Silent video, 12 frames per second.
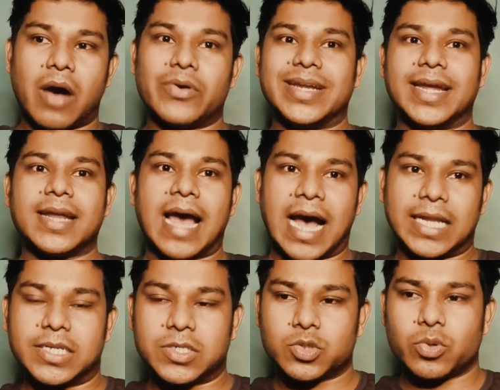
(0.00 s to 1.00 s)
How it get
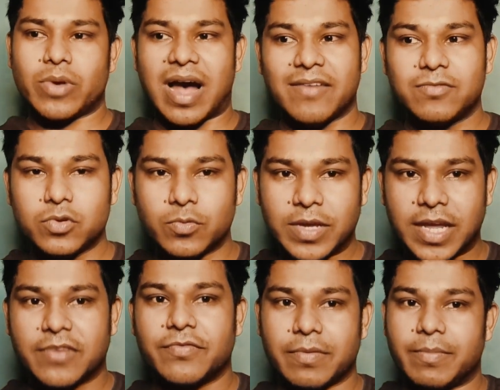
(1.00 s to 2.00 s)
added? So you have to
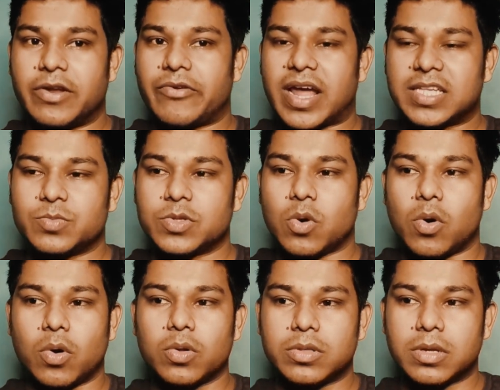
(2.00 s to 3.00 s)
get familiarized with
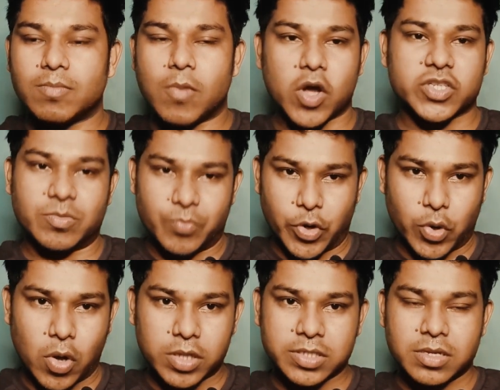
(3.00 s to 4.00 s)
all the blockchain
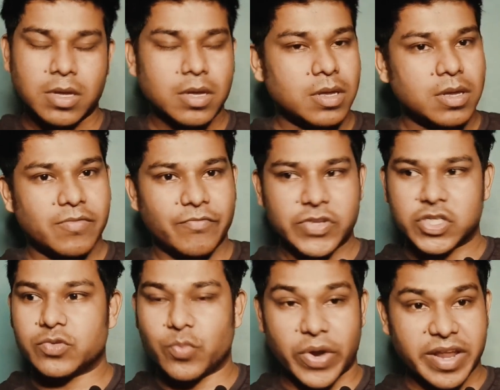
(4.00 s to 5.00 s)
protocols,
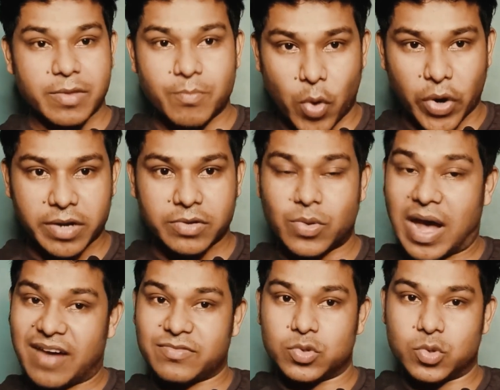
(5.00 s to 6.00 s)
which is very important. You
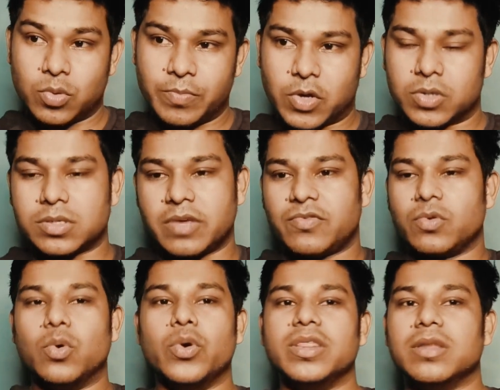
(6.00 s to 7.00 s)
have to know, because if
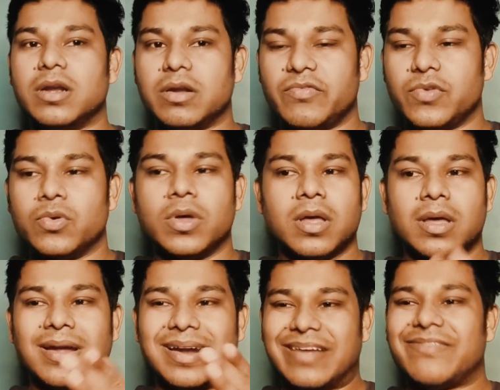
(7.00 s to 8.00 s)
you go in the interview,
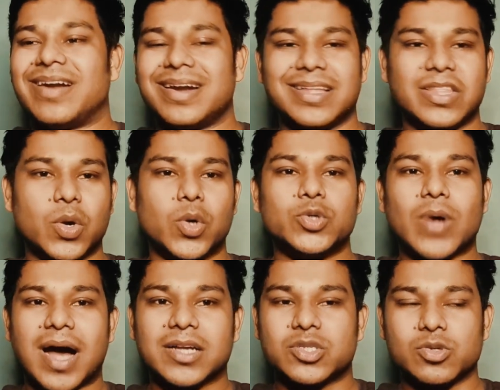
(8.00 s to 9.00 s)
definitely they're going
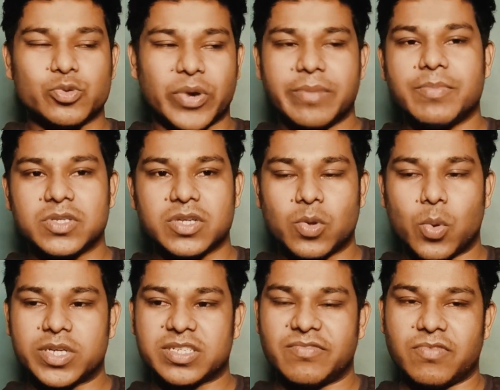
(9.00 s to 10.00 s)
to ask you 20%
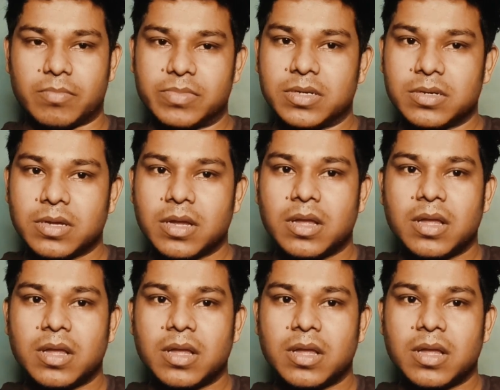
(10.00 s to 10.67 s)
question from the